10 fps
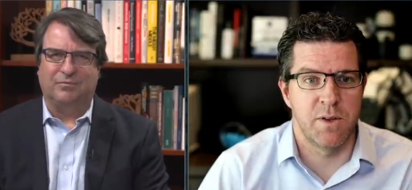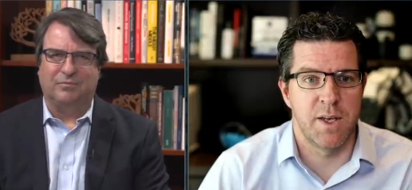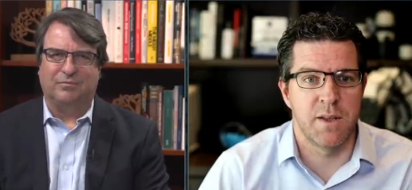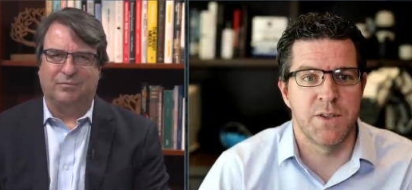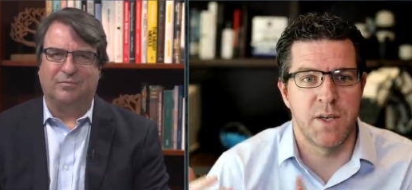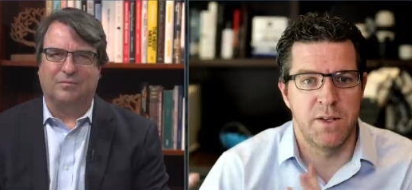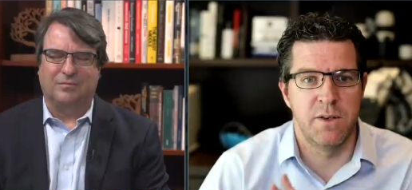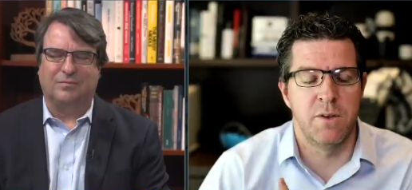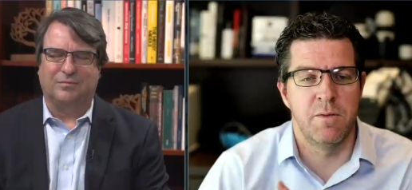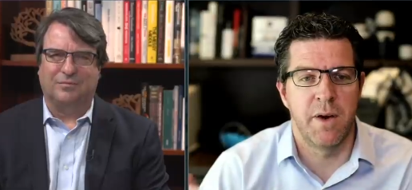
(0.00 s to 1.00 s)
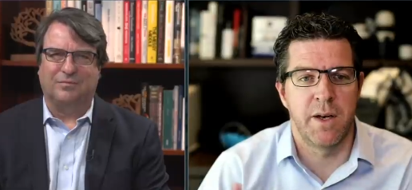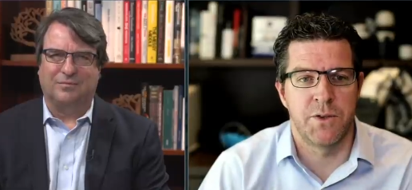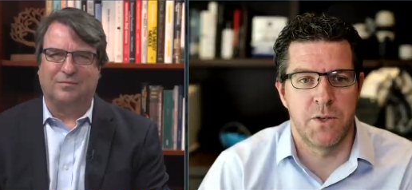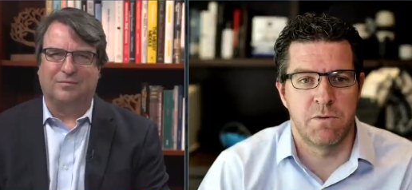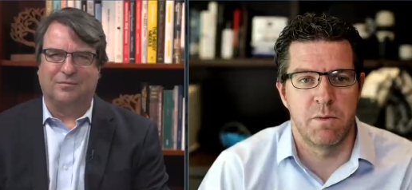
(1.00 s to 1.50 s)
Speaker 1: on the other side to do the final
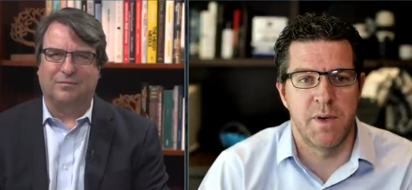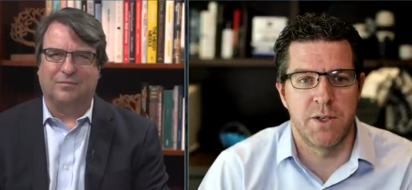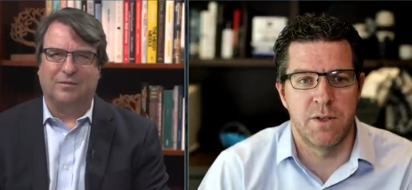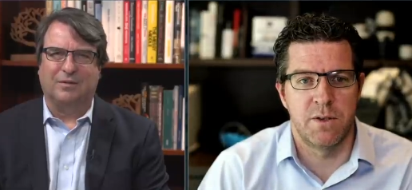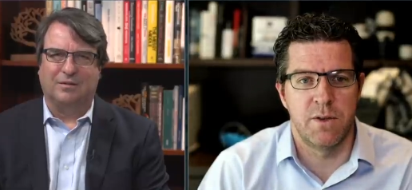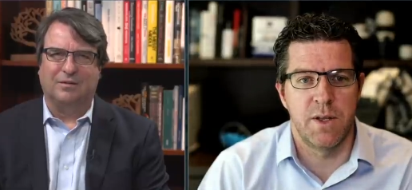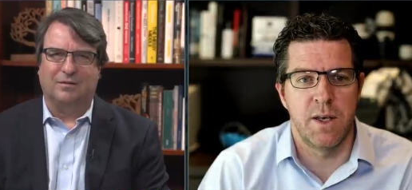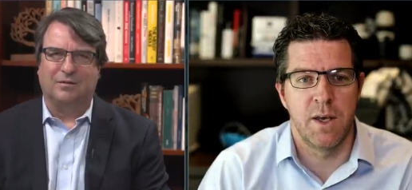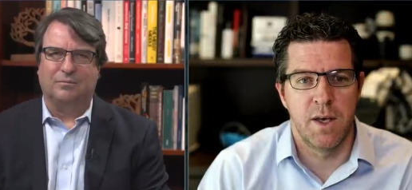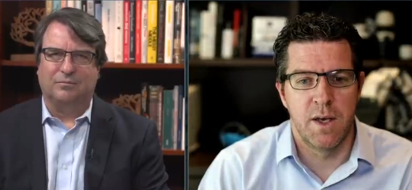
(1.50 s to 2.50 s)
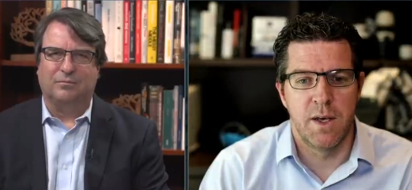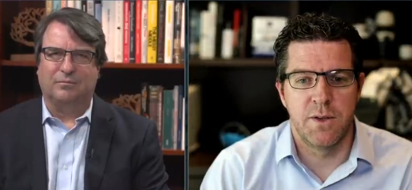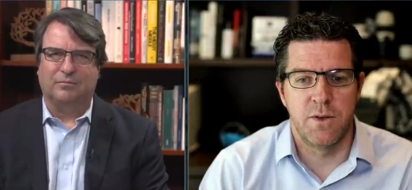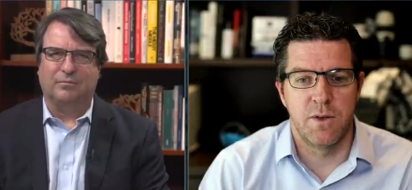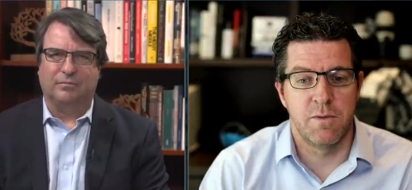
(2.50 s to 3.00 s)
transformation to the
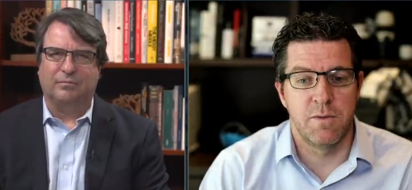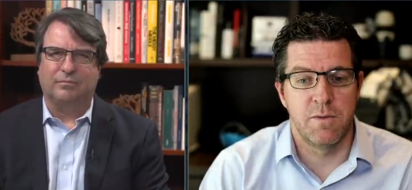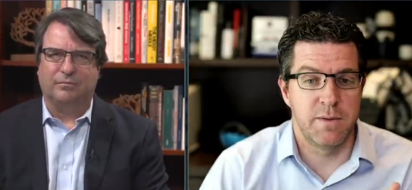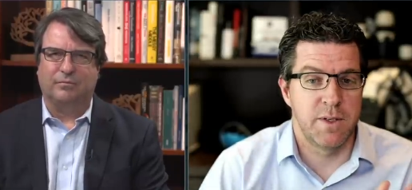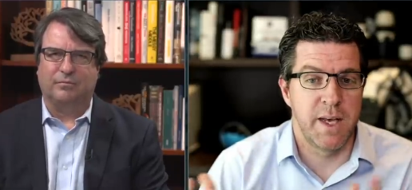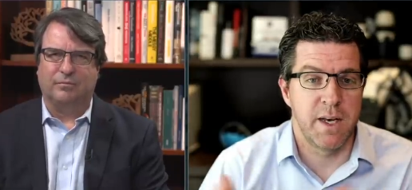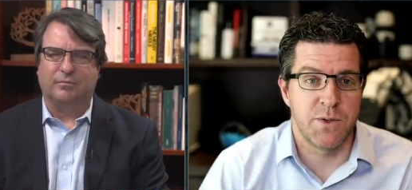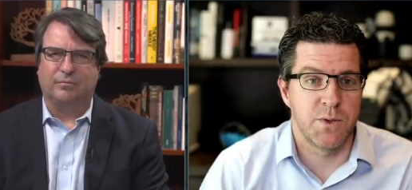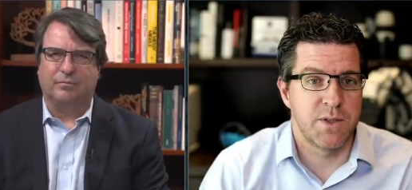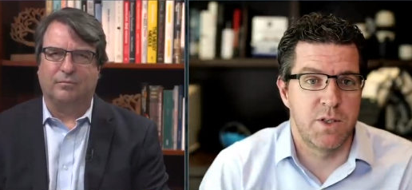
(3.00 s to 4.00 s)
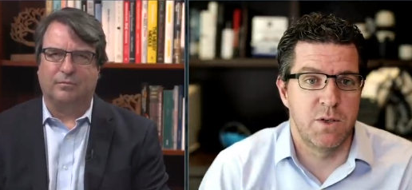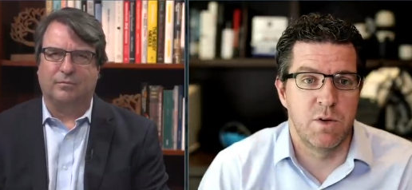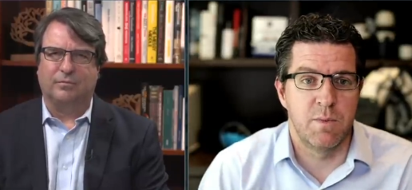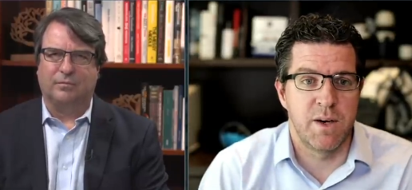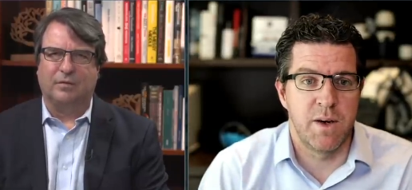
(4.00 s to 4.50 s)
to the final data source
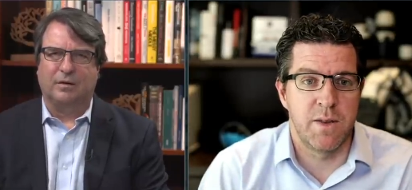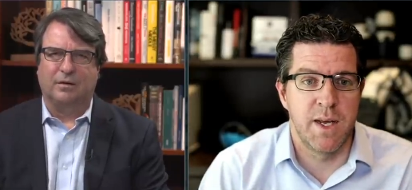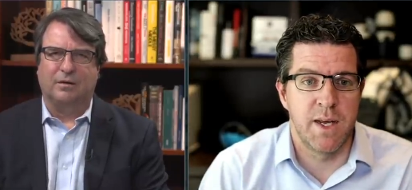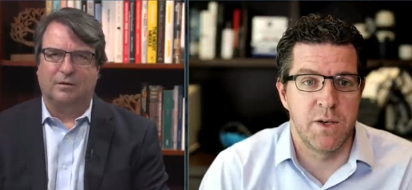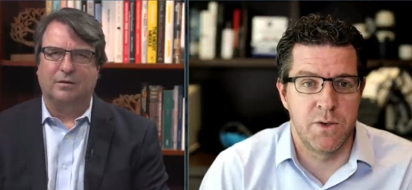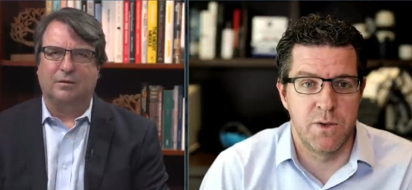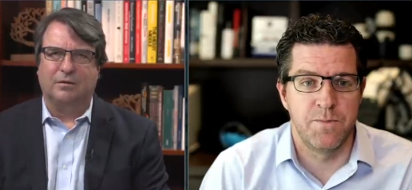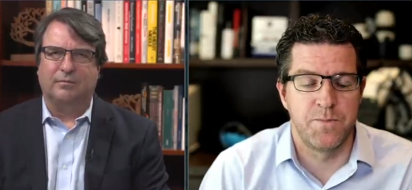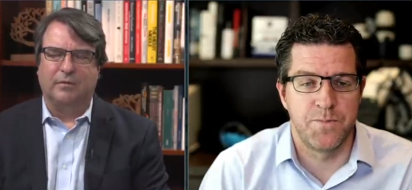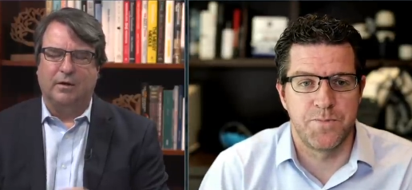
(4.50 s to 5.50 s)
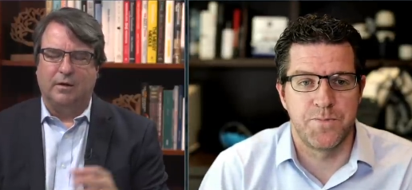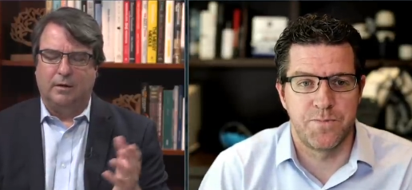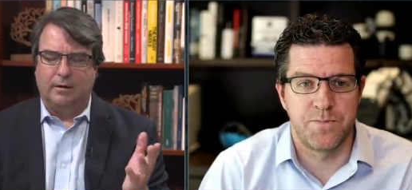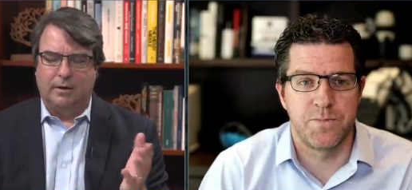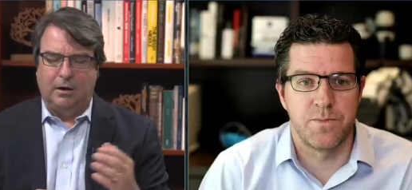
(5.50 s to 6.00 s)
that you want to migrate the data to
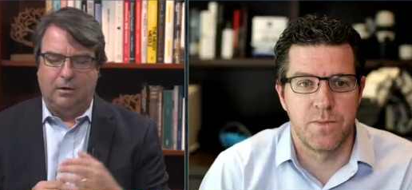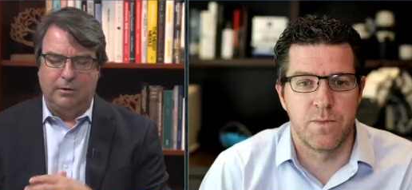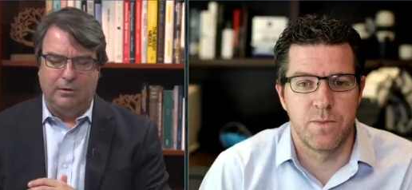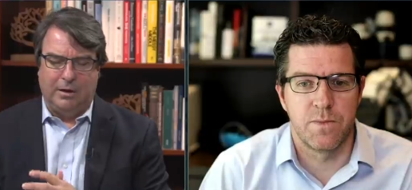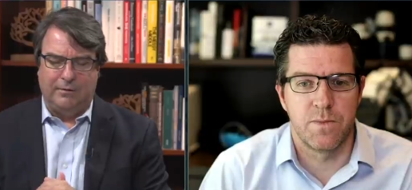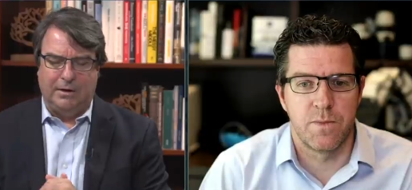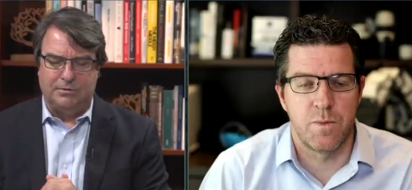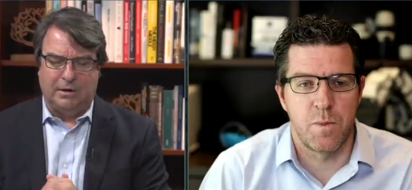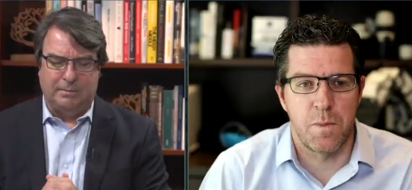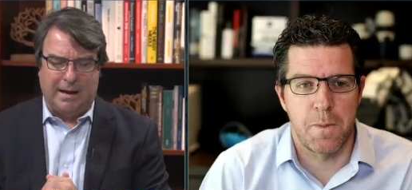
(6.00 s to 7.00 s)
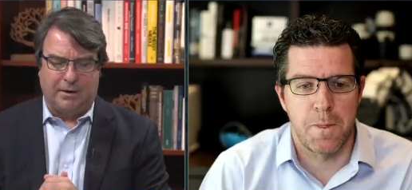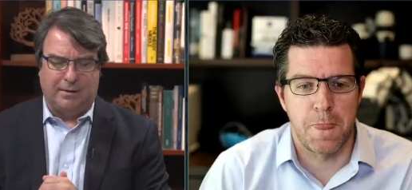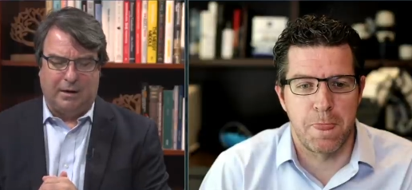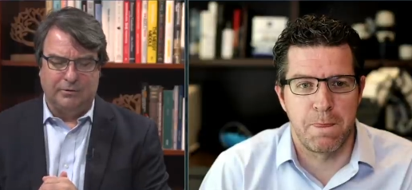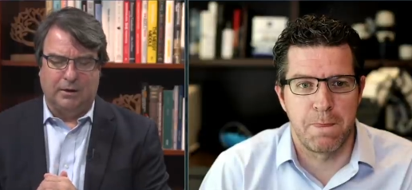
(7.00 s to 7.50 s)
Speaker 2: you know, you have an interesting
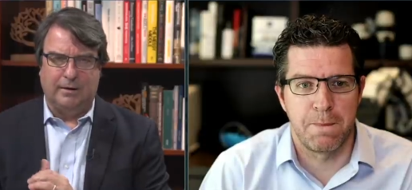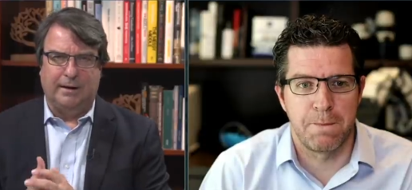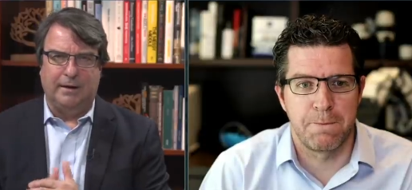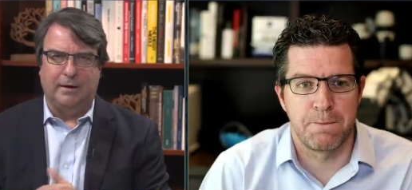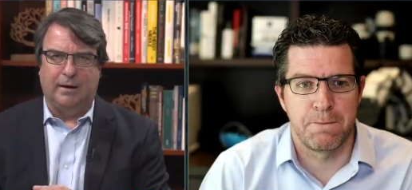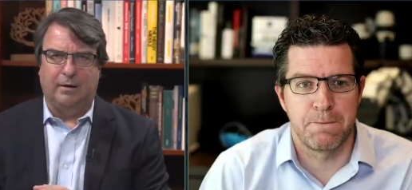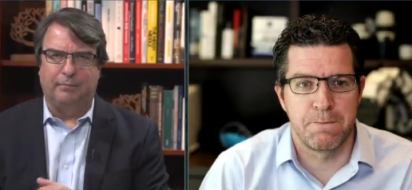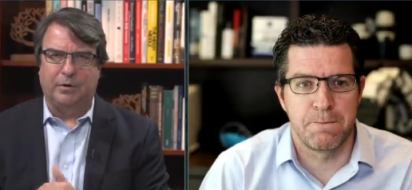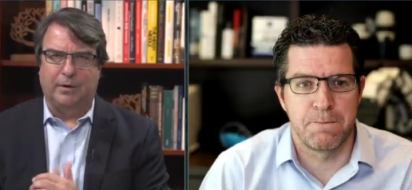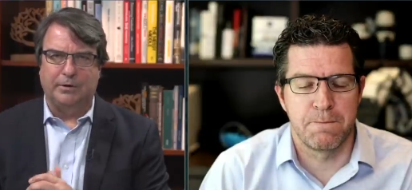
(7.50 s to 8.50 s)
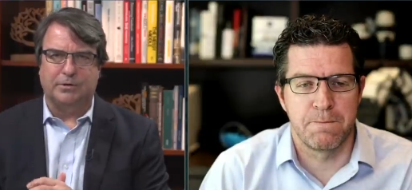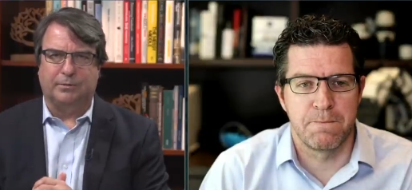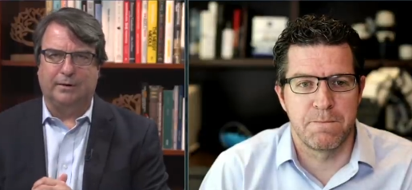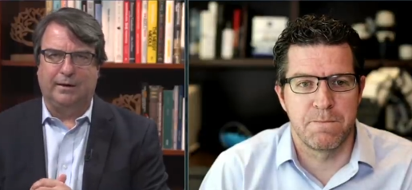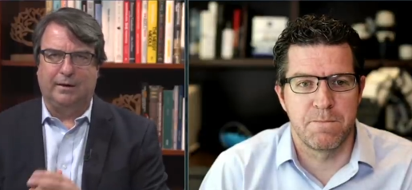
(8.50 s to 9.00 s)
background. I was looking at um, your
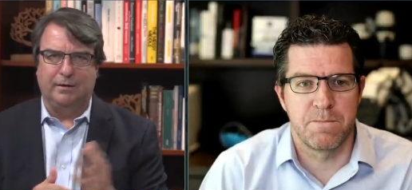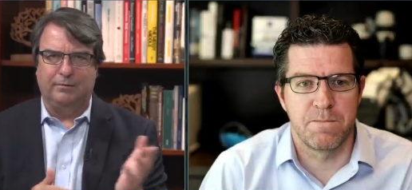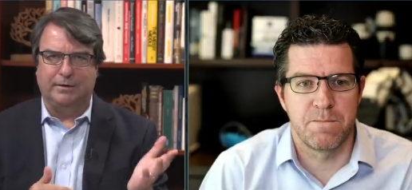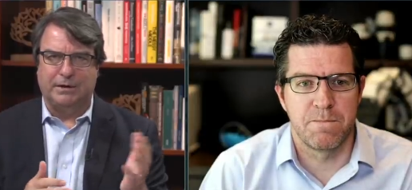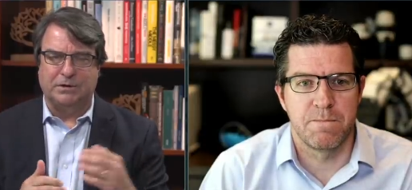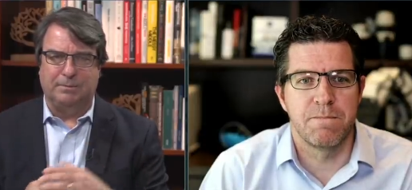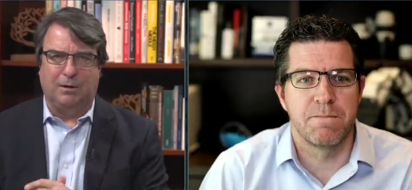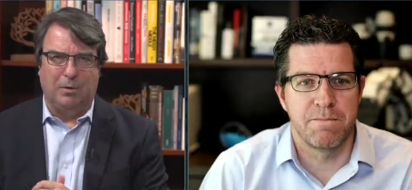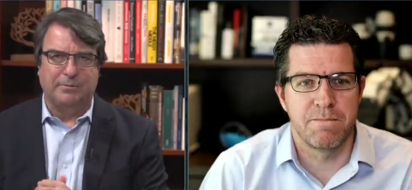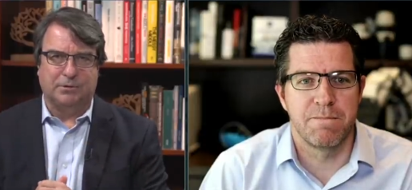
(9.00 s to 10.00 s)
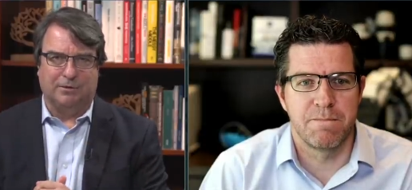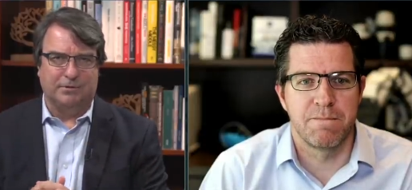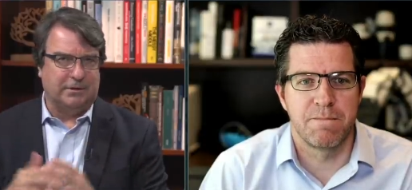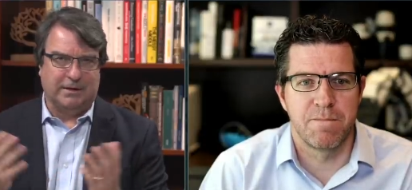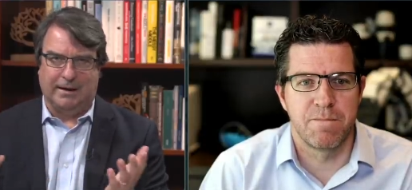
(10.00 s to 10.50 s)
history and you've essentially been a web
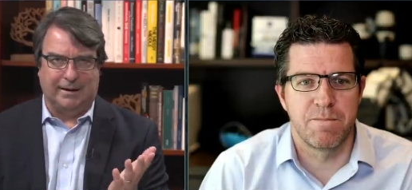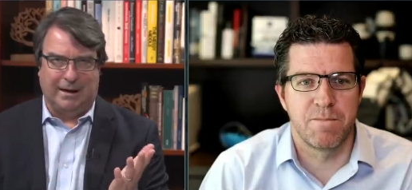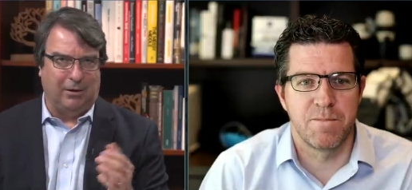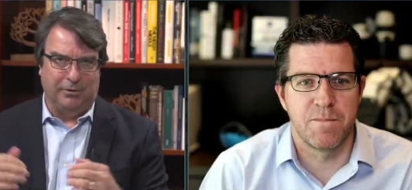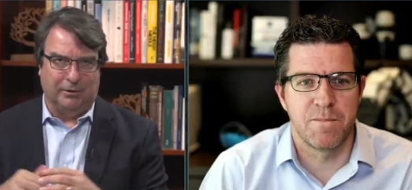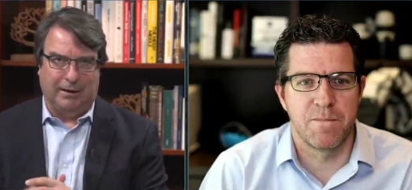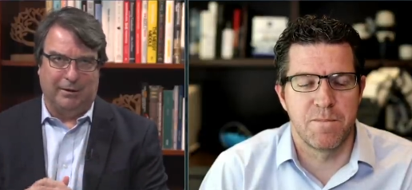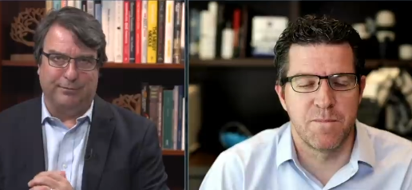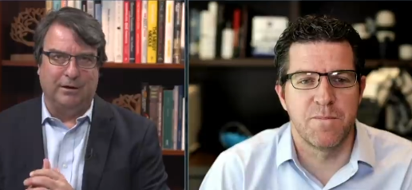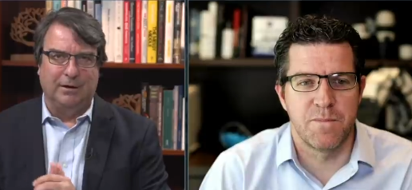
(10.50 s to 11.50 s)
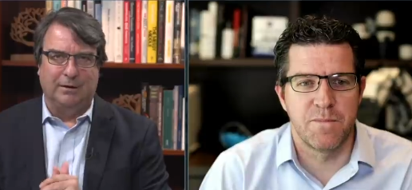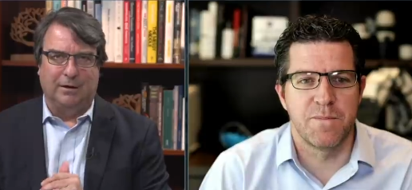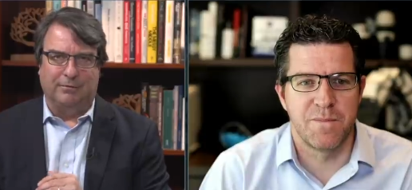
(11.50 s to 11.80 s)
services kind of guy all your life uh,